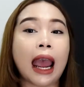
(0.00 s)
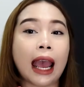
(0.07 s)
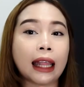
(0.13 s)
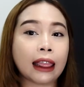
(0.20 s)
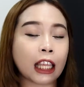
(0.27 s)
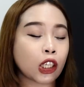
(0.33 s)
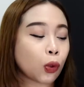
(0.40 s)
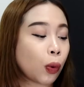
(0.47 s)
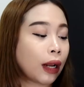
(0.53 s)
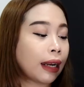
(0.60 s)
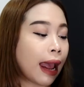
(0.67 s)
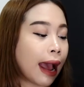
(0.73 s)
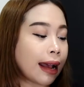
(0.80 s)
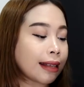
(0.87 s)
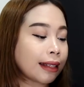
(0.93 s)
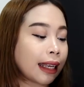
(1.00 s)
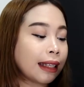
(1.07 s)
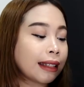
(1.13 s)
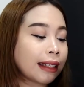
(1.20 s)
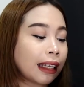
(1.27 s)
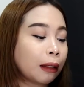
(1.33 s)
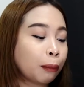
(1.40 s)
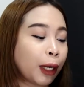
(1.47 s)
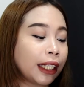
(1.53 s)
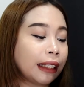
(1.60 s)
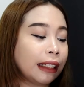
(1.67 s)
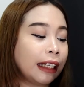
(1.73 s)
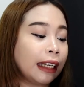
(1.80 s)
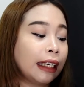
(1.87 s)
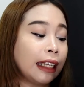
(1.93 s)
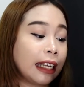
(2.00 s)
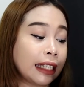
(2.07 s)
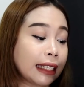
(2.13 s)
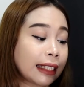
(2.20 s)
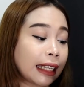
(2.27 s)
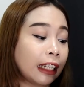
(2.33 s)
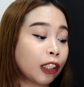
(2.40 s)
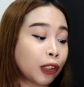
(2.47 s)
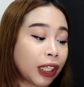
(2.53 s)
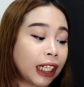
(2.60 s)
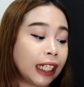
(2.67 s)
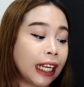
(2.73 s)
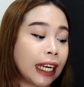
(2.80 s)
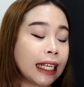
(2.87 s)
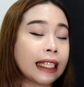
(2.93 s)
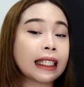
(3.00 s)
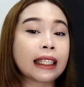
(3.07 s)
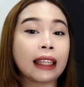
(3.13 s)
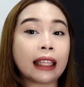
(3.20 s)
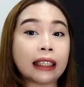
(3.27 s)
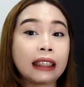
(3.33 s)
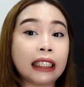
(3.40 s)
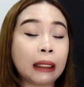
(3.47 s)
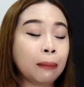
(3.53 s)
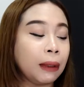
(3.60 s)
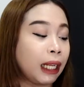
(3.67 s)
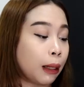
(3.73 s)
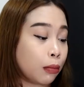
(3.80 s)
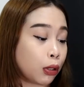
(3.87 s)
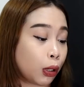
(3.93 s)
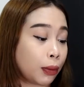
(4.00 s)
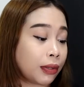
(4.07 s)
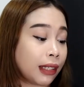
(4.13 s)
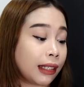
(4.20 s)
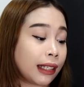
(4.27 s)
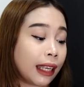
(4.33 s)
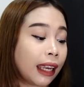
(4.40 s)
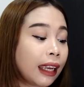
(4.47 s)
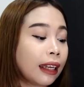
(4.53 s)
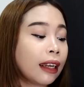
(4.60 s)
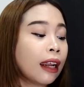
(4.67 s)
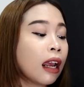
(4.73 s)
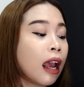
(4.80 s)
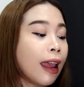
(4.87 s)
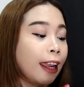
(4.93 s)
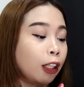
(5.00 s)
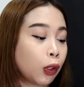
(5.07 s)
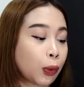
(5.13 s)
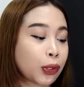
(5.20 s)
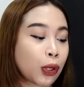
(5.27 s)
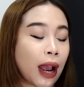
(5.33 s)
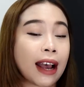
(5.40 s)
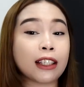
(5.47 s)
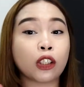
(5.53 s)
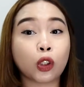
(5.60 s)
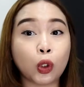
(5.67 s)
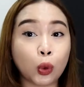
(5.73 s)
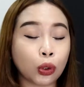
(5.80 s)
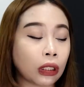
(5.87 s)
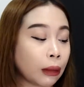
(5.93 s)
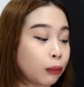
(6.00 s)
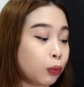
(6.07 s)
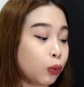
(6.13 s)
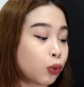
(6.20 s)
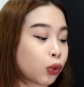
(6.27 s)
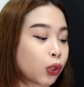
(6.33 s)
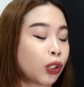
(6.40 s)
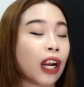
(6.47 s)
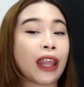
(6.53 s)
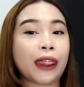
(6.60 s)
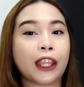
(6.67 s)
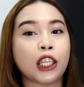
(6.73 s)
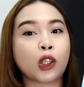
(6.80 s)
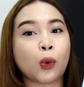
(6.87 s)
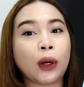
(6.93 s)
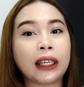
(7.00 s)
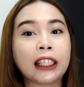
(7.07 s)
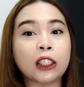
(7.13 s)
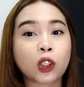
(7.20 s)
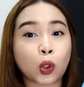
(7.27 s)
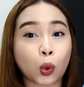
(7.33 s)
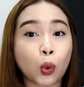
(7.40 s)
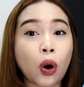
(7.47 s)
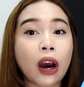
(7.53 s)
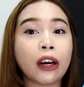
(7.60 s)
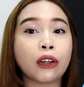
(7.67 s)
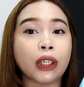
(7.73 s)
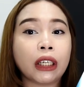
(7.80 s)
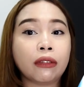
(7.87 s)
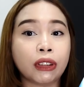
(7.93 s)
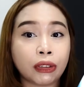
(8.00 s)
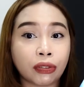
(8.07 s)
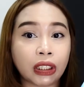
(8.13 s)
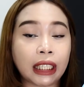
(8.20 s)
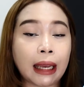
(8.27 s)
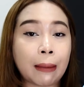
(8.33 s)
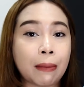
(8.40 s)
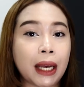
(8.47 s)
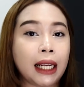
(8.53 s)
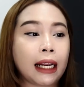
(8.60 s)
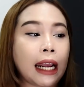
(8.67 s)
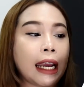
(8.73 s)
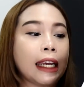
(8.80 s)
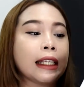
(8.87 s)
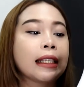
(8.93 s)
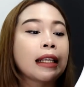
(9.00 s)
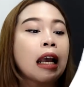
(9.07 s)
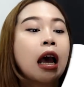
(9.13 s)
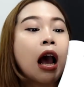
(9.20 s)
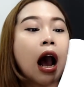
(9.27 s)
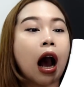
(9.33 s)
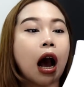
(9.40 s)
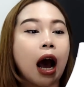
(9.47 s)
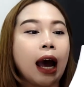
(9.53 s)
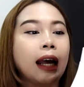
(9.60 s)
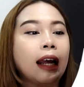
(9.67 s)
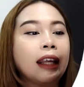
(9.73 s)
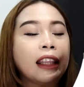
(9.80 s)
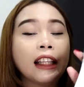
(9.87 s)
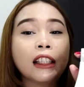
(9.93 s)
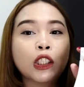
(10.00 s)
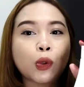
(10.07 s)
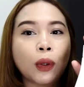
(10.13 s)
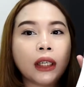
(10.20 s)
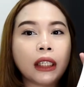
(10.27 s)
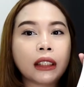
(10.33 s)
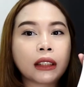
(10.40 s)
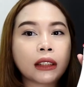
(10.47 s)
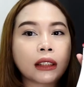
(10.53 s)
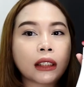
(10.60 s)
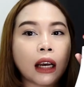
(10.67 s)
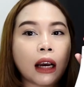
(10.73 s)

And this one has instant brightening and instant radiance that deeply absorbs the skin. It also has Gluta Booster, and this one is 250 ml, guys. I think this one is,